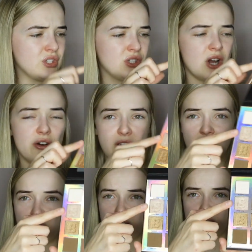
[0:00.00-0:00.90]

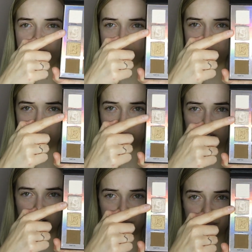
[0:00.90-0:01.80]
Starry Eyed, this
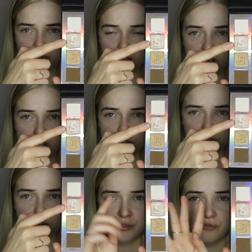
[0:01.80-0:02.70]
one here.
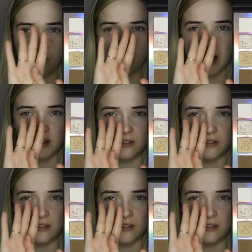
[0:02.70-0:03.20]
So I used 4